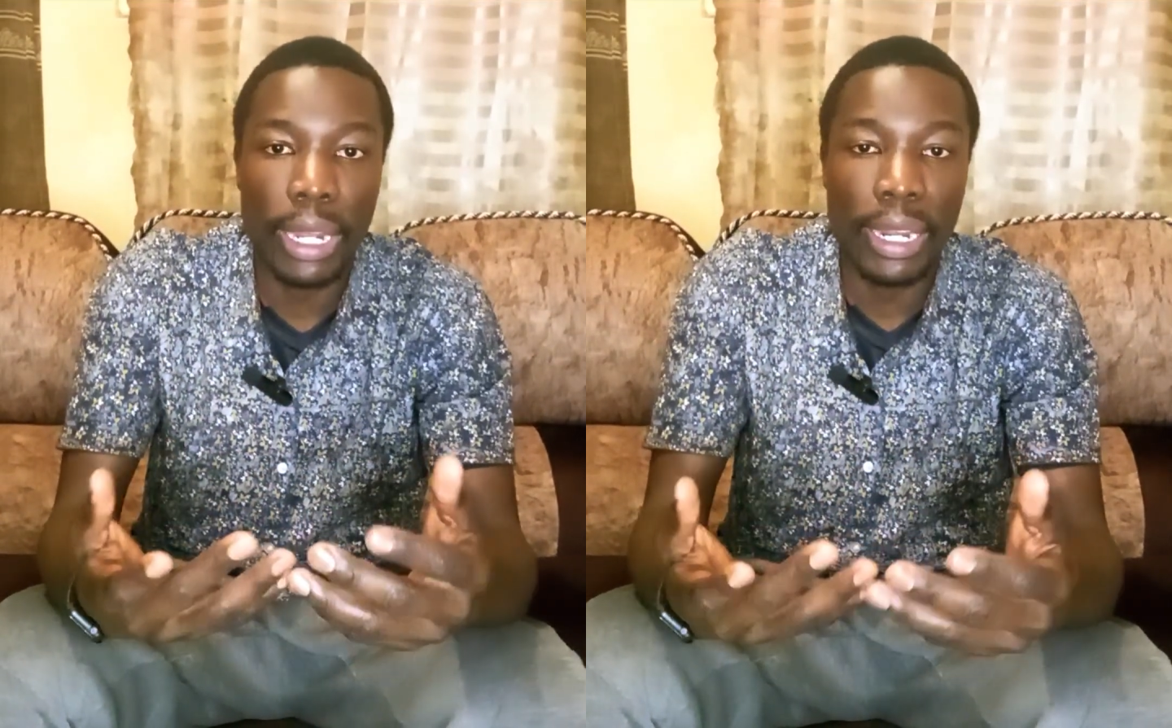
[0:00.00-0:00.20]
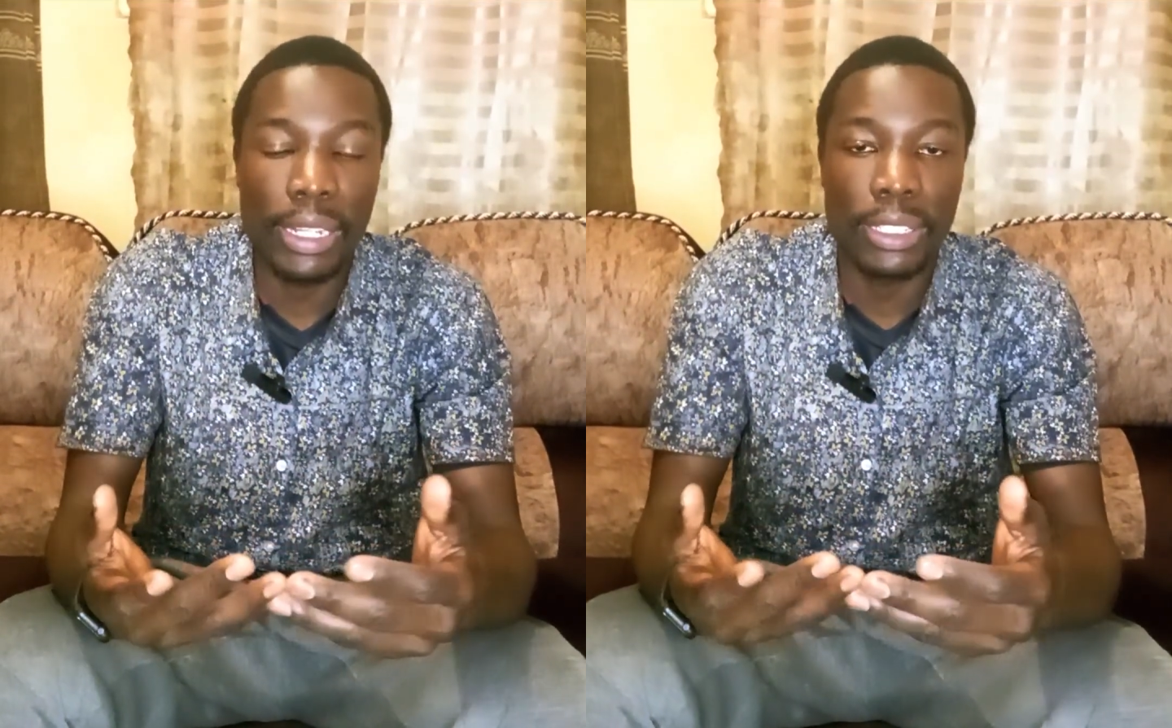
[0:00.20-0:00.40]

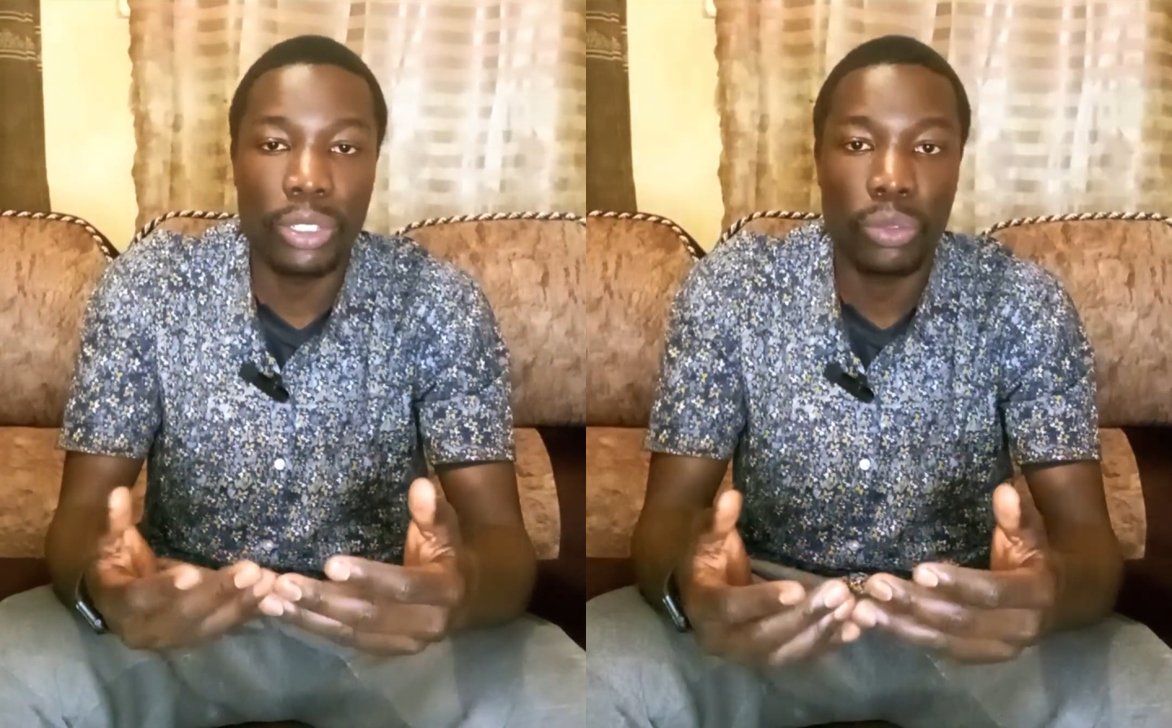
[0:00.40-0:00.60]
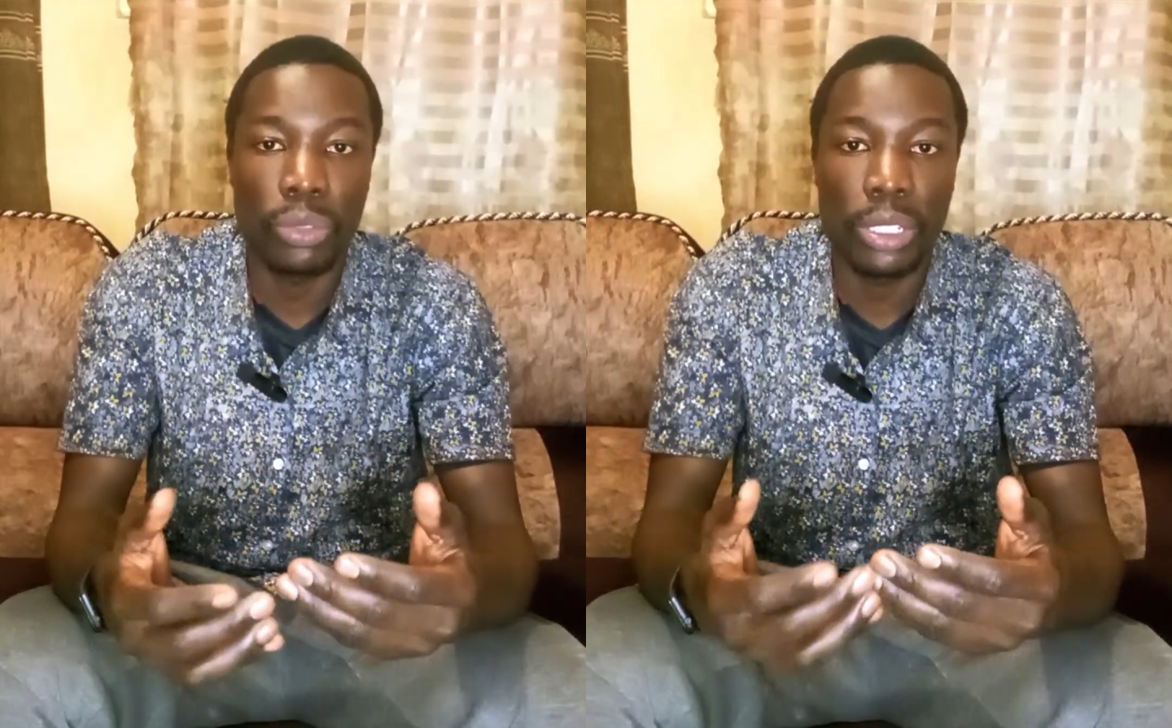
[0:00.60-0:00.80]

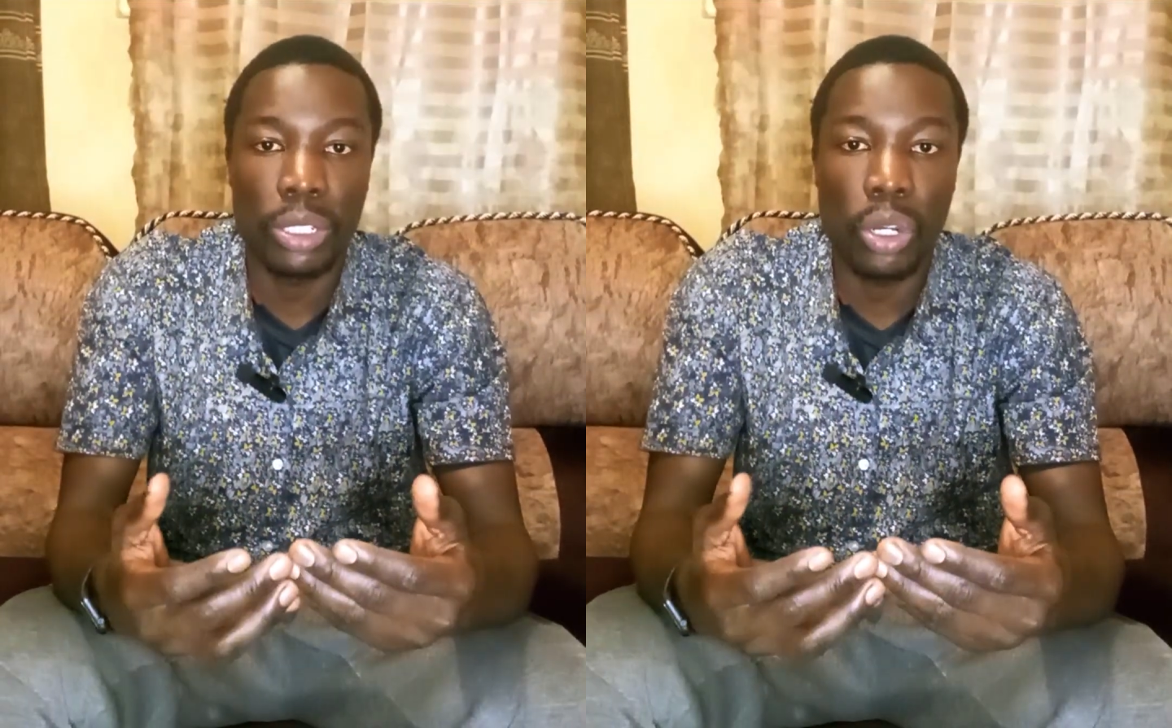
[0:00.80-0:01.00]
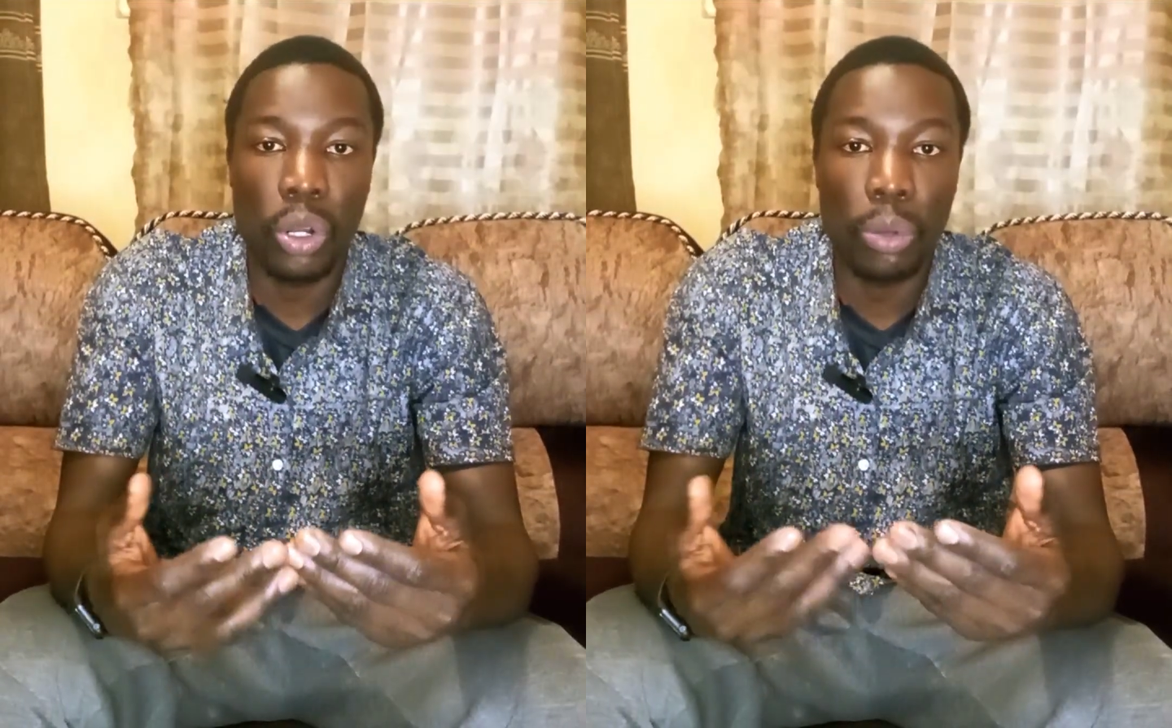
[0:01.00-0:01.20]
analysis of this
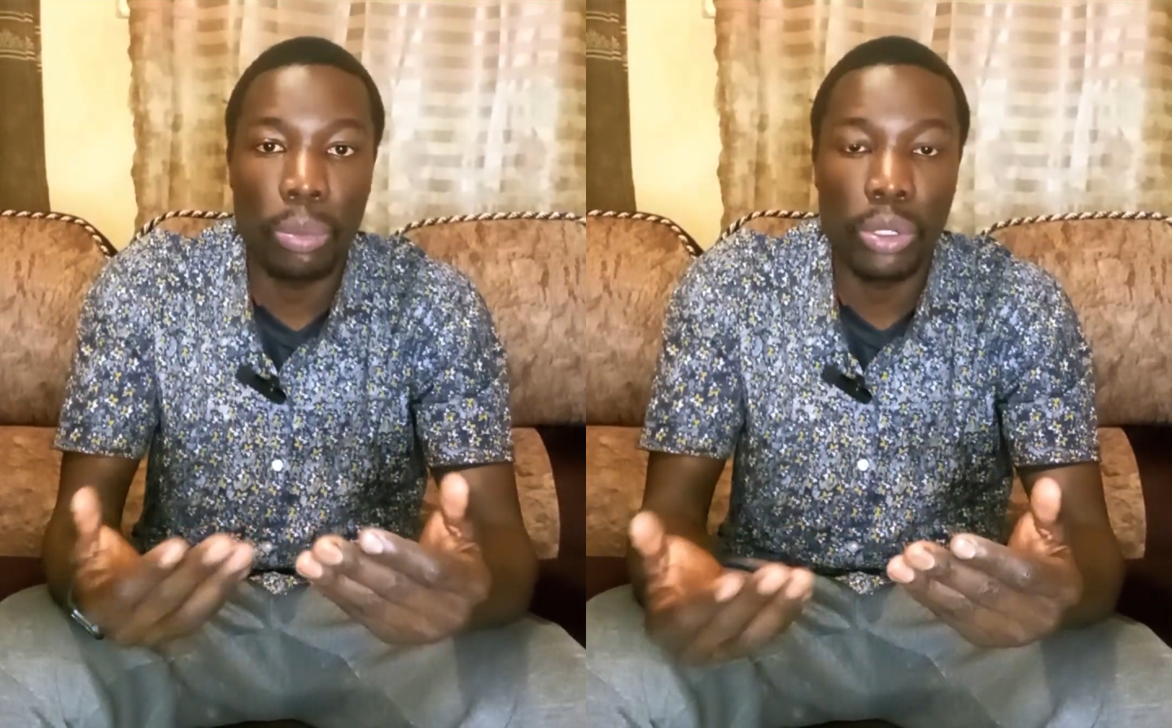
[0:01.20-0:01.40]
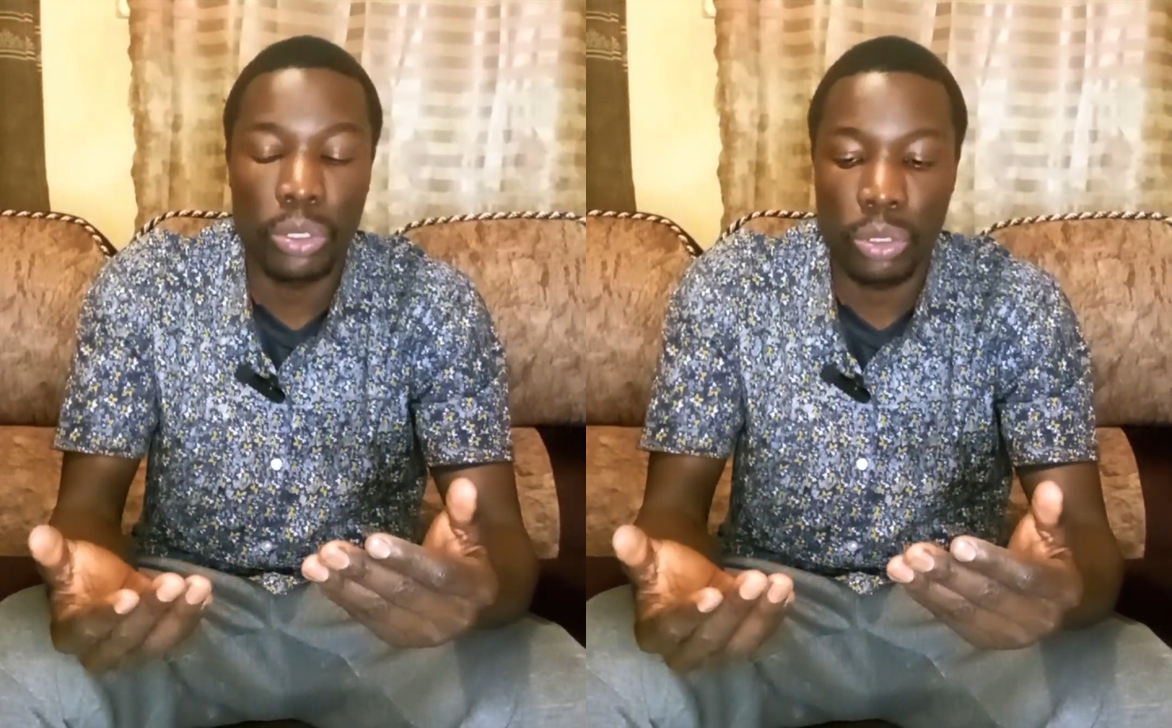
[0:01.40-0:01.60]

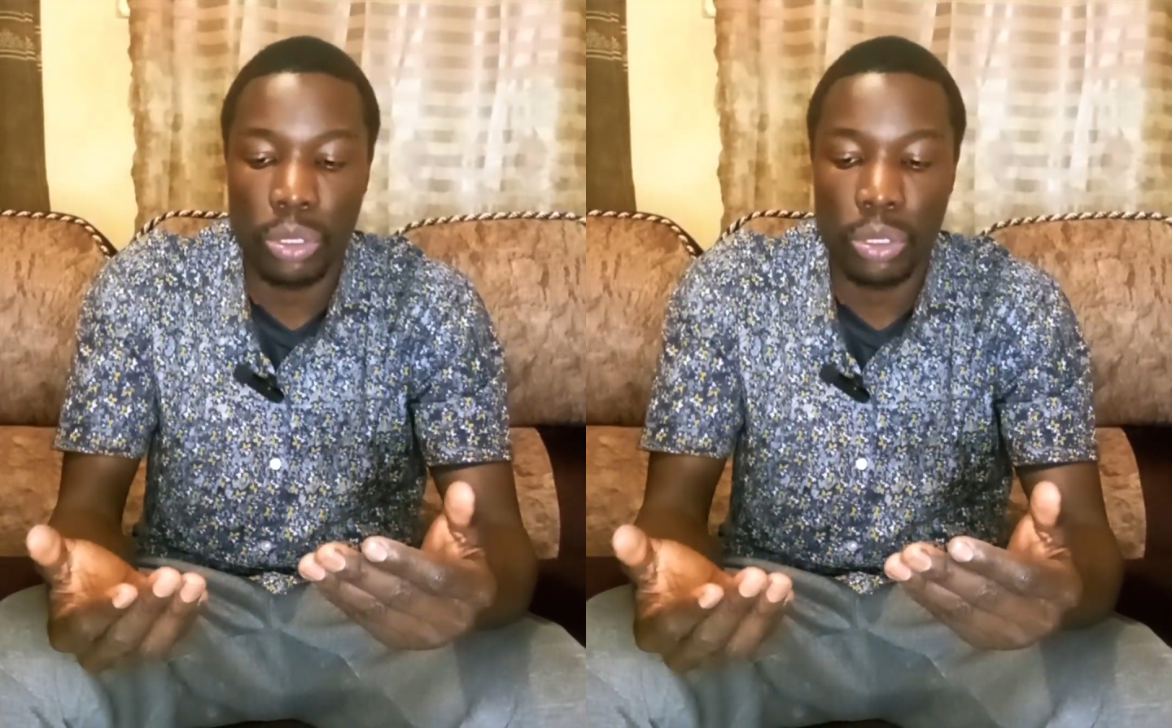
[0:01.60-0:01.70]
global